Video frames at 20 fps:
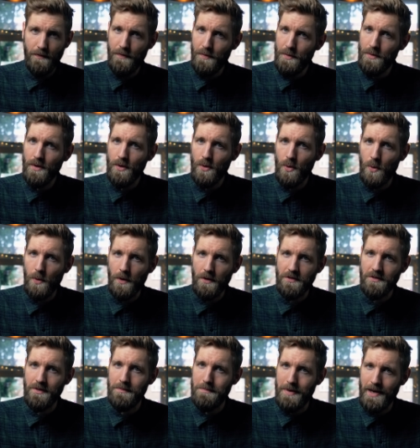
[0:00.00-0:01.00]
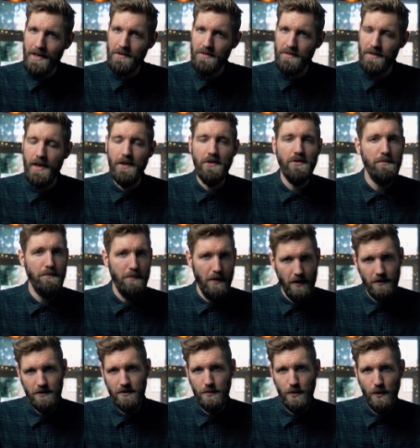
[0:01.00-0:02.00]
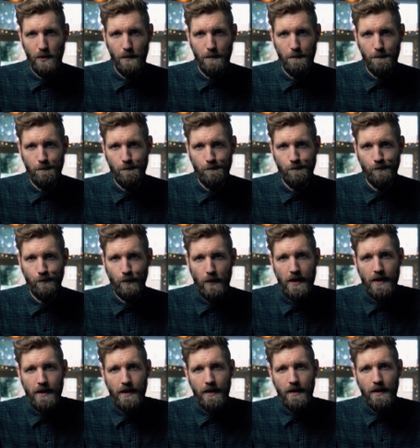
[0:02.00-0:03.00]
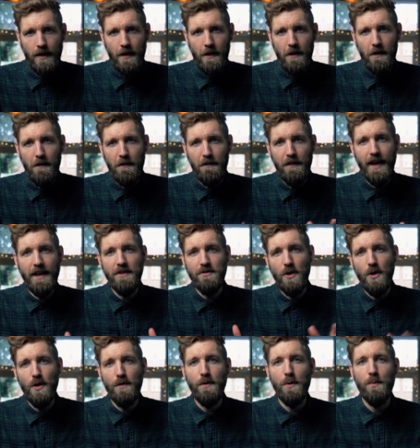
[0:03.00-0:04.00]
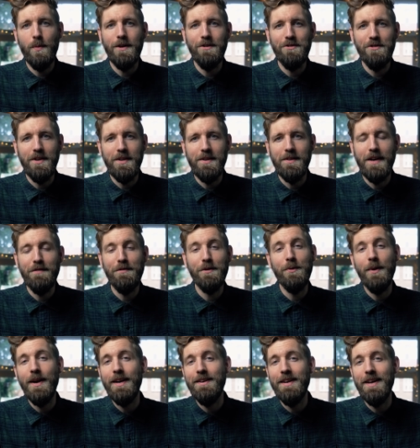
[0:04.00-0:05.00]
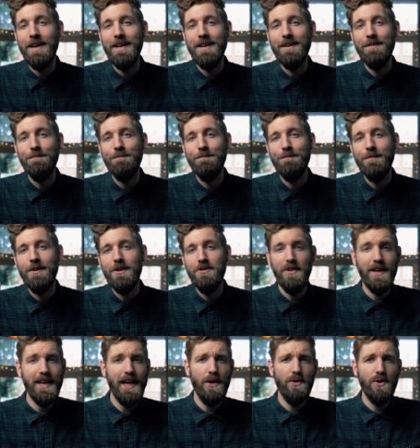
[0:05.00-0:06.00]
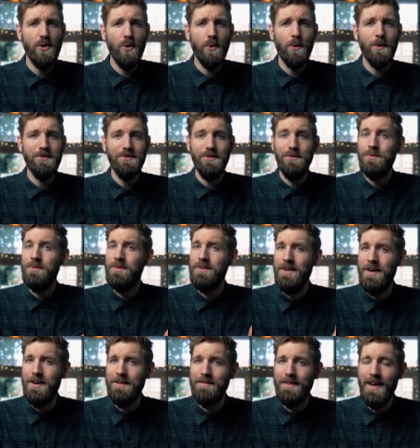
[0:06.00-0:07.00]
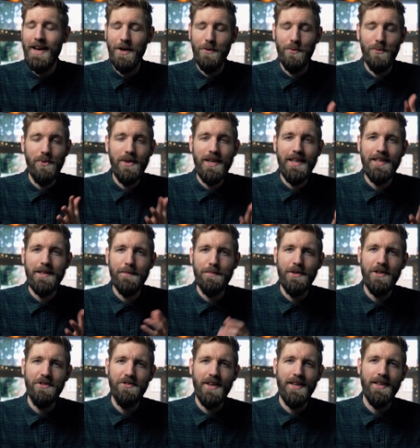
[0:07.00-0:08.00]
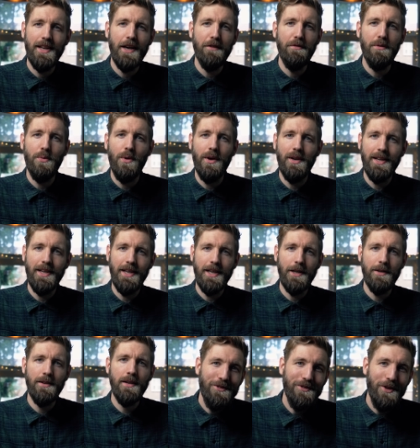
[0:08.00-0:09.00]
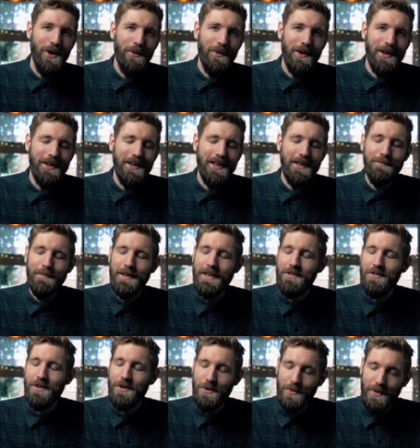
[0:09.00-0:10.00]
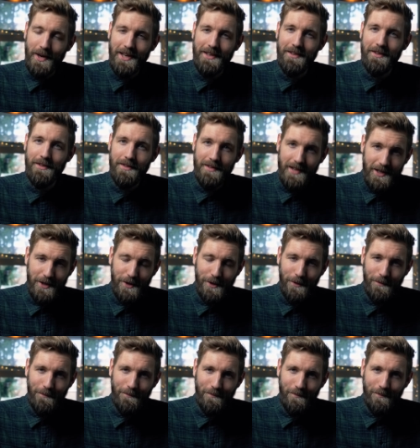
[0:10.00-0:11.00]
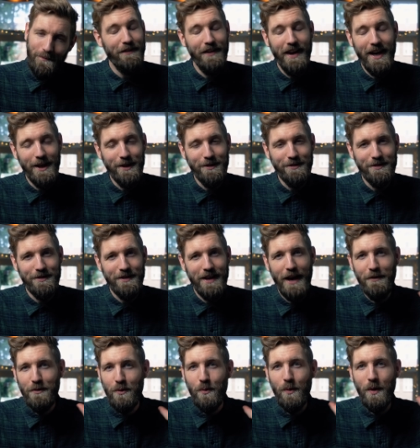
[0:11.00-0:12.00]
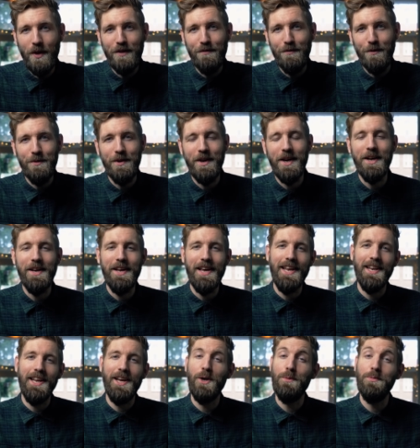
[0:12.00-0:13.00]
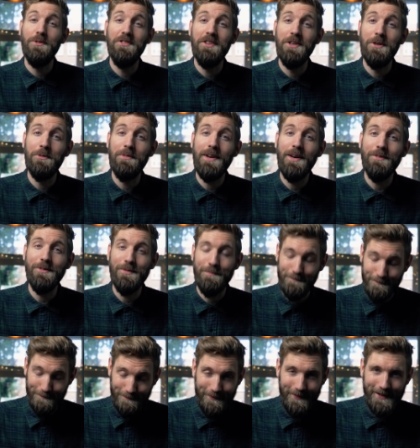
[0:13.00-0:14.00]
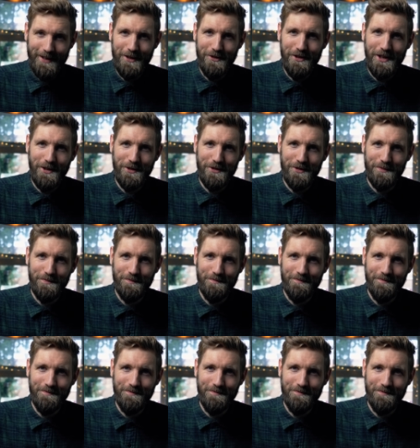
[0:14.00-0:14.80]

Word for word: through the course the best as possible. Thanks all for watching. Have a great day. Check out the course or not. I really appreciate everyone here. So uh, it means a great deal. Thanks. Have a wonderful day and I hope to see you around. Cheers.